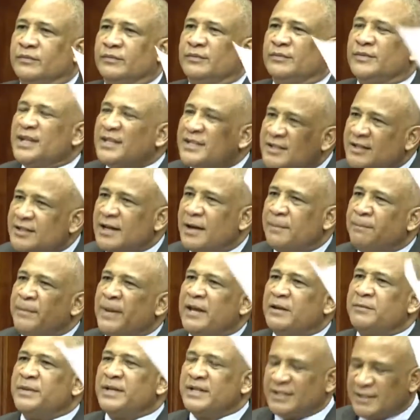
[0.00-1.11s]
This
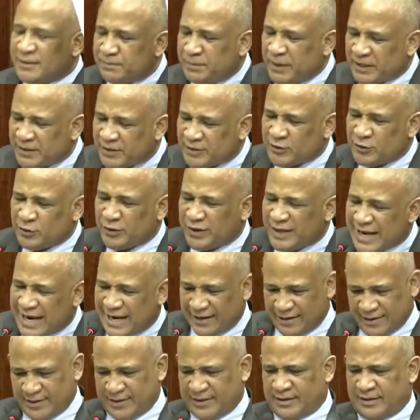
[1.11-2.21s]
amendment speaks to
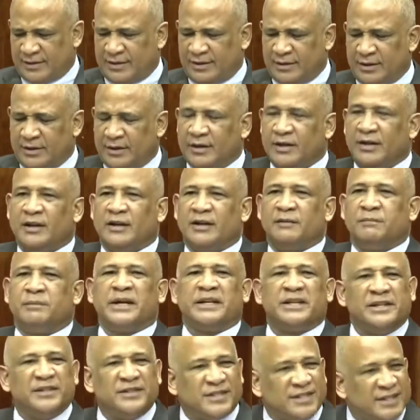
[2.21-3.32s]
that.
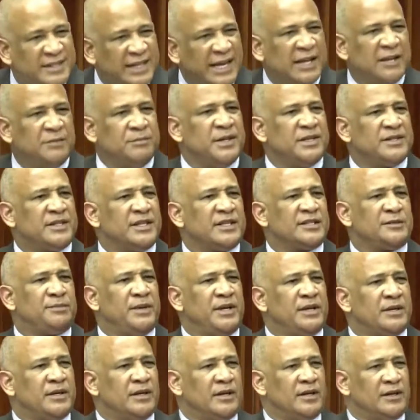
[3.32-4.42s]
But instead, Mr.
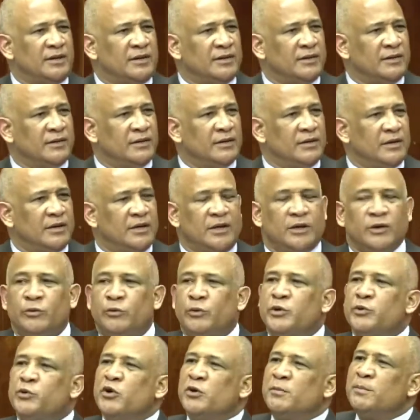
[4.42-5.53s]
Speaker,
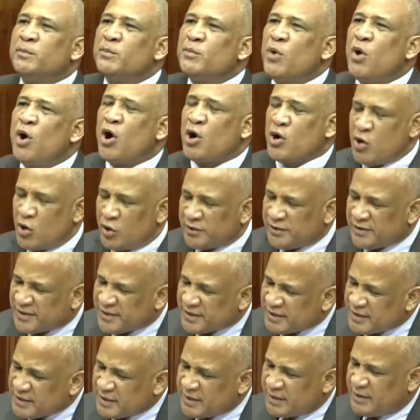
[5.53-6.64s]
we were more
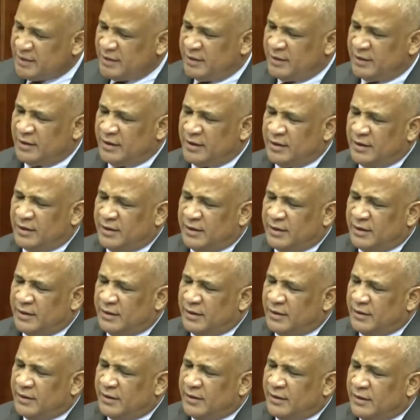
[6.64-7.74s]
concerned
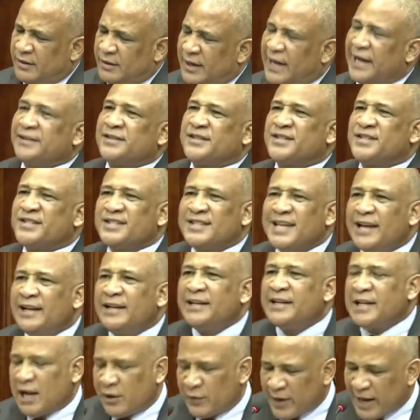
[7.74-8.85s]
at
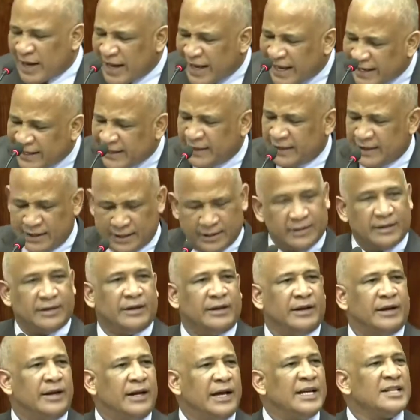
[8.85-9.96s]
selling our island
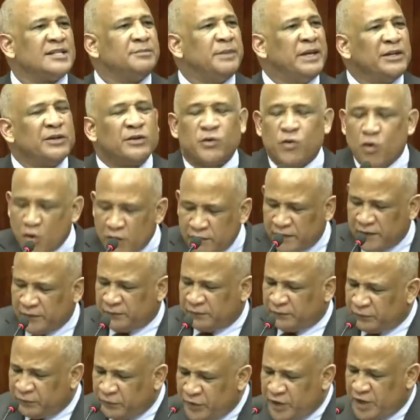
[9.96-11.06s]
as being
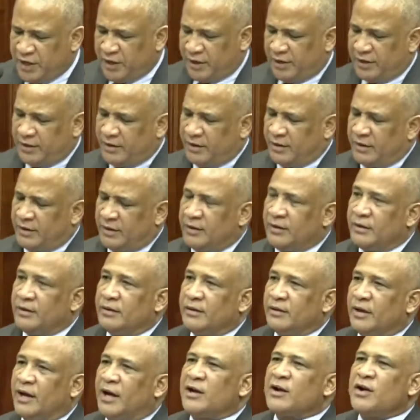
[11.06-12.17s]
COVID-free,
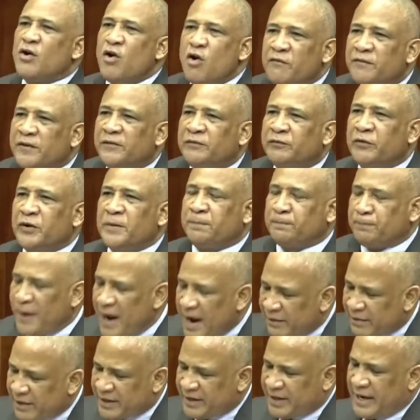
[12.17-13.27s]
a COVID-free
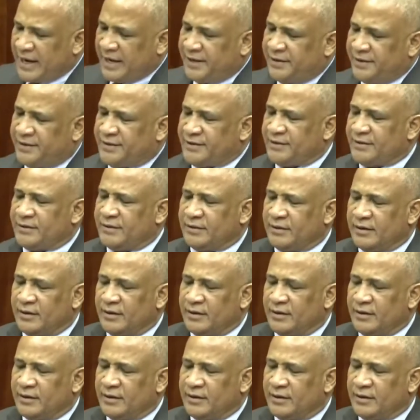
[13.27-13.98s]
paradise,